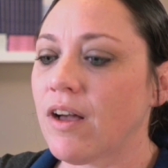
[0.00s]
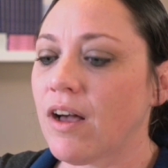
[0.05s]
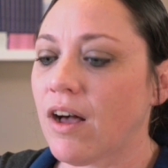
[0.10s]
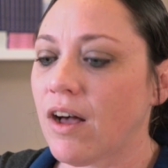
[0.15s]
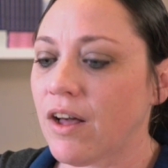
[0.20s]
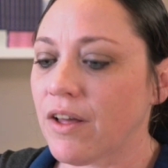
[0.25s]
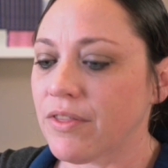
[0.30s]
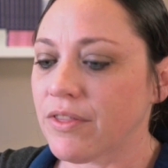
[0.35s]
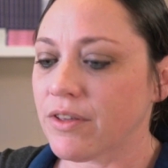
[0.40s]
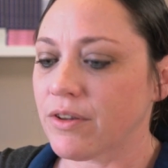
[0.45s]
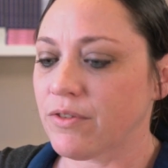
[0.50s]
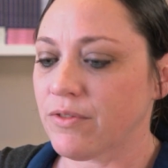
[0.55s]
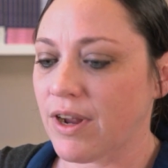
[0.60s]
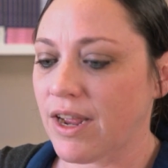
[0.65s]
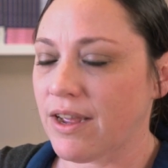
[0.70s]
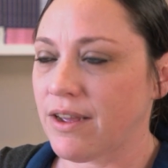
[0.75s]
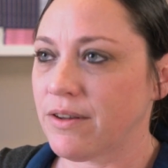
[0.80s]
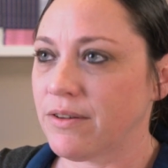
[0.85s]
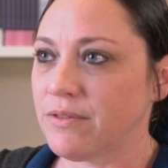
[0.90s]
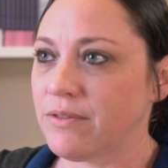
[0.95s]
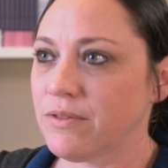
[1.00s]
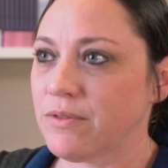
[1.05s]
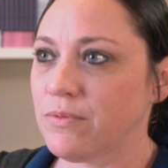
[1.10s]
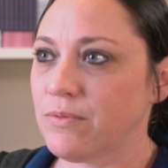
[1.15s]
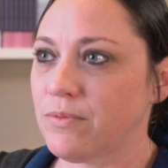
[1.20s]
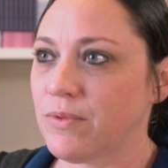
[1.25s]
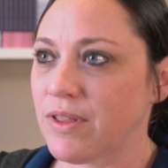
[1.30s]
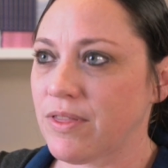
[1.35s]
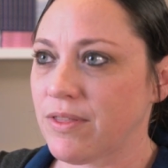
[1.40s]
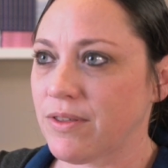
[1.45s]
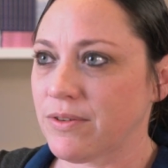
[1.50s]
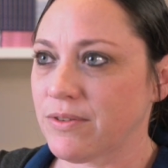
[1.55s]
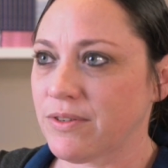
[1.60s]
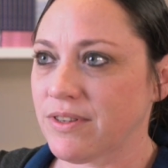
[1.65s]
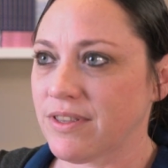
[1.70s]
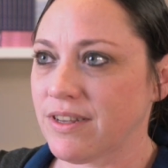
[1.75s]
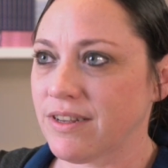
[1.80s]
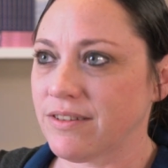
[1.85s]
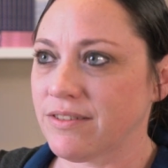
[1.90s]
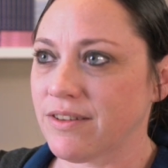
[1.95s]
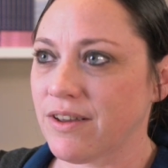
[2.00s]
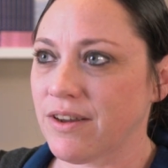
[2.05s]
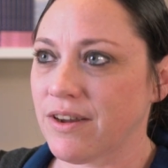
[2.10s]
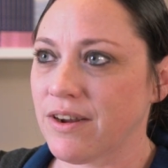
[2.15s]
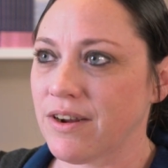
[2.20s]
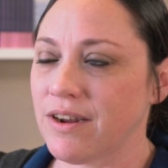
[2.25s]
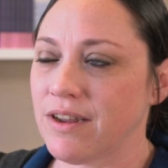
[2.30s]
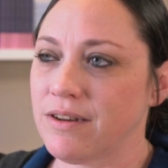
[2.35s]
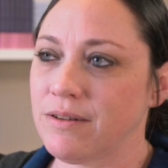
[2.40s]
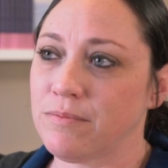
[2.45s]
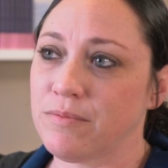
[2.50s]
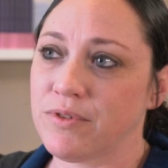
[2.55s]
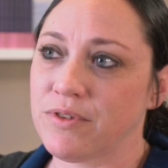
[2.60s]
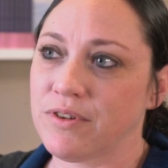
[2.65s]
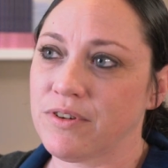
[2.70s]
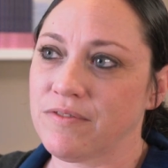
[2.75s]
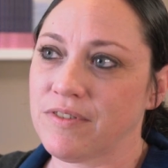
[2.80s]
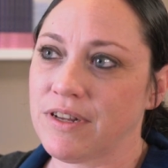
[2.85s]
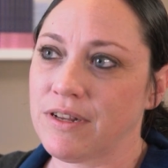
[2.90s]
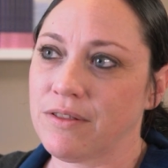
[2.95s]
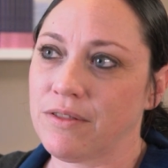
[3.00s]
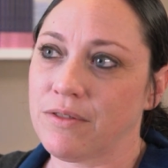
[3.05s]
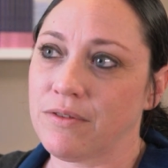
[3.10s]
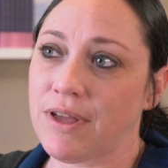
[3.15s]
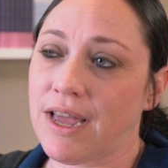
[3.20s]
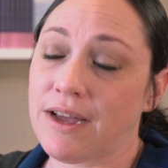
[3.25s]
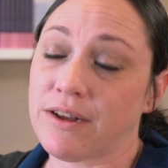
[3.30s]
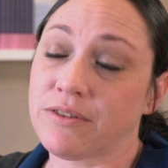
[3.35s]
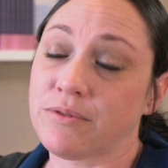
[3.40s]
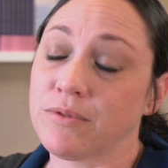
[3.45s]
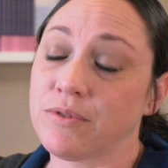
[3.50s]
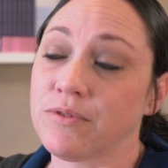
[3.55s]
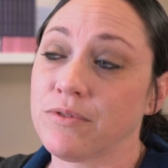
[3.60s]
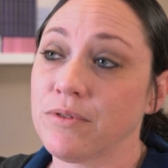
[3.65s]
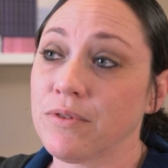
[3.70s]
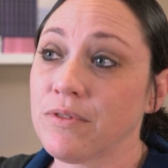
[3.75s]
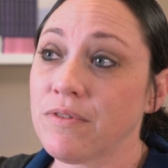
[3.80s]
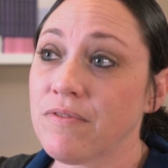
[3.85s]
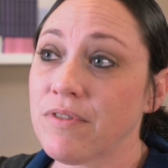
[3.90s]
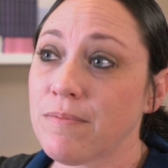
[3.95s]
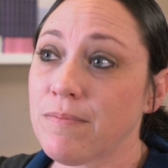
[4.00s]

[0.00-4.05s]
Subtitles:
on the ground what those things are and observing the actual truth of